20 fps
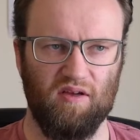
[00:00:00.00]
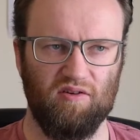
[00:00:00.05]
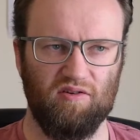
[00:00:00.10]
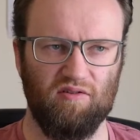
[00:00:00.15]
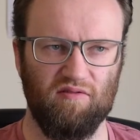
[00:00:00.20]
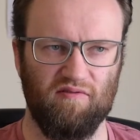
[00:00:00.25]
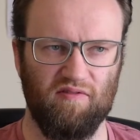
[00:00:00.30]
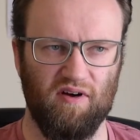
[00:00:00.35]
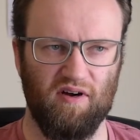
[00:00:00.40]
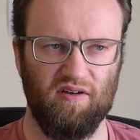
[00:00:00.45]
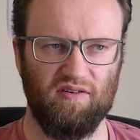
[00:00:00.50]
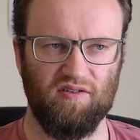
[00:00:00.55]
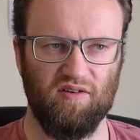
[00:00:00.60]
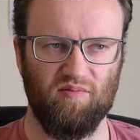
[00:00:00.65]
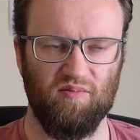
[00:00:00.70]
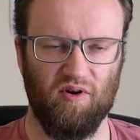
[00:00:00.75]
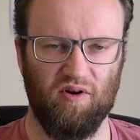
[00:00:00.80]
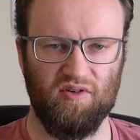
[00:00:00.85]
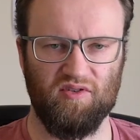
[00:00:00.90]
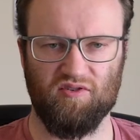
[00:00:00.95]
You'll find on
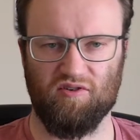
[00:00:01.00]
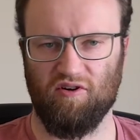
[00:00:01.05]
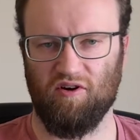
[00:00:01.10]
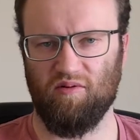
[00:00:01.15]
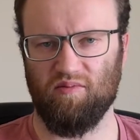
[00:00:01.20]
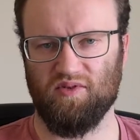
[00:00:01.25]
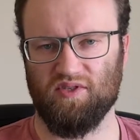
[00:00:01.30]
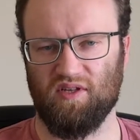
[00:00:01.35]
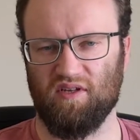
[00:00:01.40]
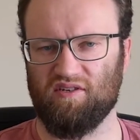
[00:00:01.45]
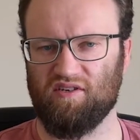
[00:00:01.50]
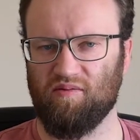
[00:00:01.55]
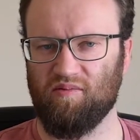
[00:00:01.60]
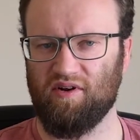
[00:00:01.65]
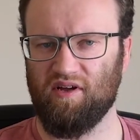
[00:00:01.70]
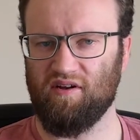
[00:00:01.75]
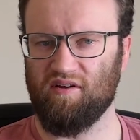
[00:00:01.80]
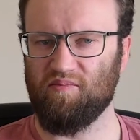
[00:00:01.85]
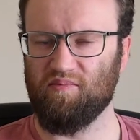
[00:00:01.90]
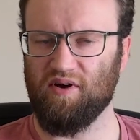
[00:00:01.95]
most groups they're
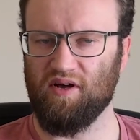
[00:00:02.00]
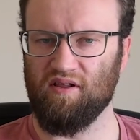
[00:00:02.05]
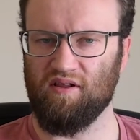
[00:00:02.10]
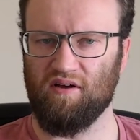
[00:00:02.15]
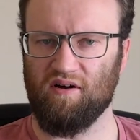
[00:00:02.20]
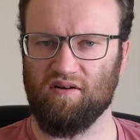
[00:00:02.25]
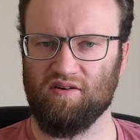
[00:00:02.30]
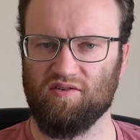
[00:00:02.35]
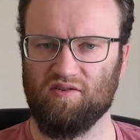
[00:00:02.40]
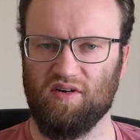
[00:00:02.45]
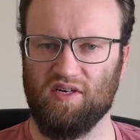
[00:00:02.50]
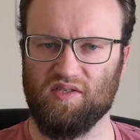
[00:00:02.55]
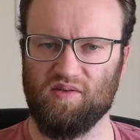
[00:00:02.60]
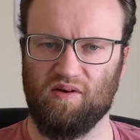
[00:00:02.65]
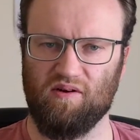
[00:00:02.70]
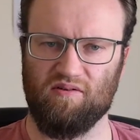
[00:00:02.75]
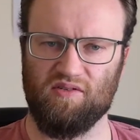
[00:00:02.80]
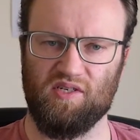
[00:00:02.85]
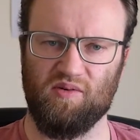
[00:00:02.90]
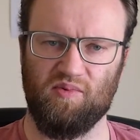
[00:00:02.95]
dominated by lung
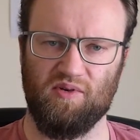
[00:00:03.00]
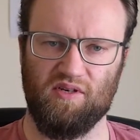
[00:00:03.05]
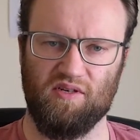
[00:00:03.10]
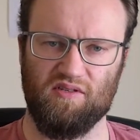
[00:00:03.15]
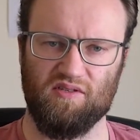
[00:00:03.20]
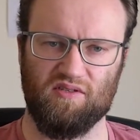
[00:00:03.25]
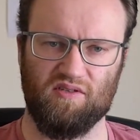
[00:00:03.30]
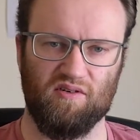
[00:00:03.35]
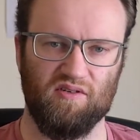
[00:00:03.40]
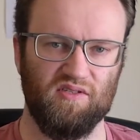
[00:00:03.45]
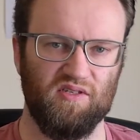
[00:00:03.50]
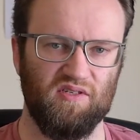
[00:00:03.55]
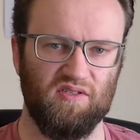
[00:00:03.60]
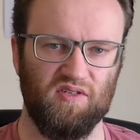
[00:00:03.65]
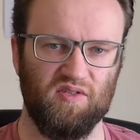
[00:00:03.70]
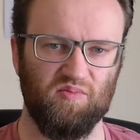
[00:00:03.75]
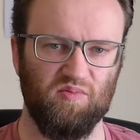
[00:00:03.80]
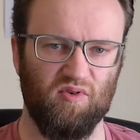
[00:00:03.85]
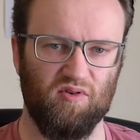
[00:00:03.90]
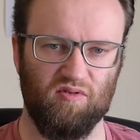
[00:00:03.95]
transplant recipients because there's
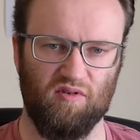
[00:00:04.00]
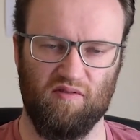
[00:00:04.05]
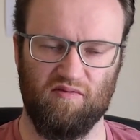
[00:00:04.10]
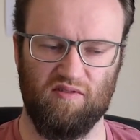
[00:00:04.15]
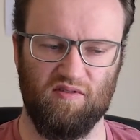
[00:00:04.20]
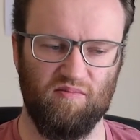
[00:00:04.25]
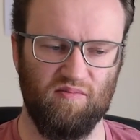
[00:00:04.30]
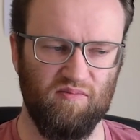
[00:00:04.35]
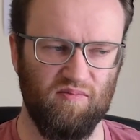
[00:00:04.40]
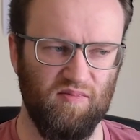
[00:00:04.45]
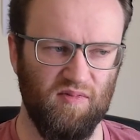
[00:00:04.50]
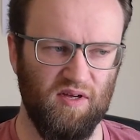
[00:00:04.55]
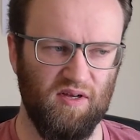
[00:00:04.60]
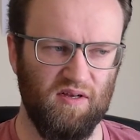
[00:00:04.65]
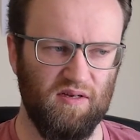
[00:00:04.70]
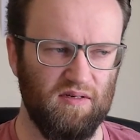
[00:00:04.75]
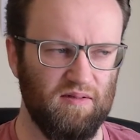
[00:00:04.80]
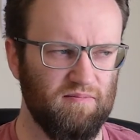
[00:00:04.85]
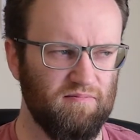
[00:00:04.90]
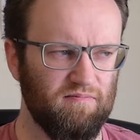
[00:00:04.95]
just more of them.
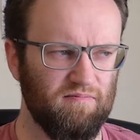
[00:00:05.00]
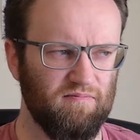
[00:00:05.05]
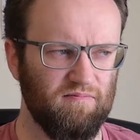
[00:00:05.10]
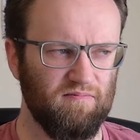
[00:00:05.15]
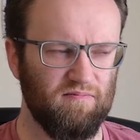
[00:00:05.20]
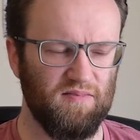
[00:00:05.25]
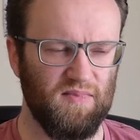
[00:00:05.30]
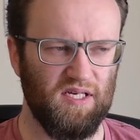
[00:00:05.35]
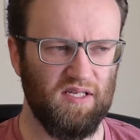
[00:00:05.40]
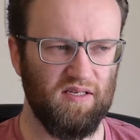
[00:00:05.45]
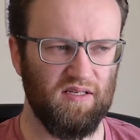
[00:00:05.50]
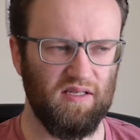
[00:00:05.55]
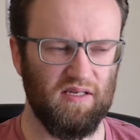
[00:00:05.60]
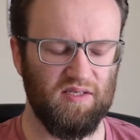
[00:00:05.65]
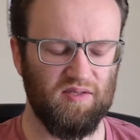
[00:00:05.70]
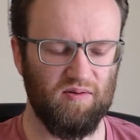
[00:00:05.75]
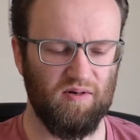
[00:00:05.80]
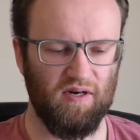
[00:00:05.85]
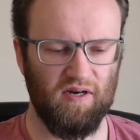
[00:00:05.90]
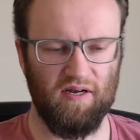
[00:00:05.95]
I think
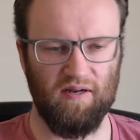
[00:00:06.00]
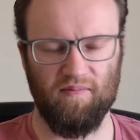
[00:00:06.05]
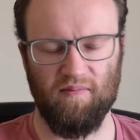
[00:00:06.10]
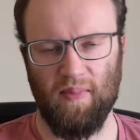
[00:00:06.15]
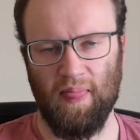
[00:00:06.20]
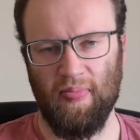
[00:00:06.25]
that's right.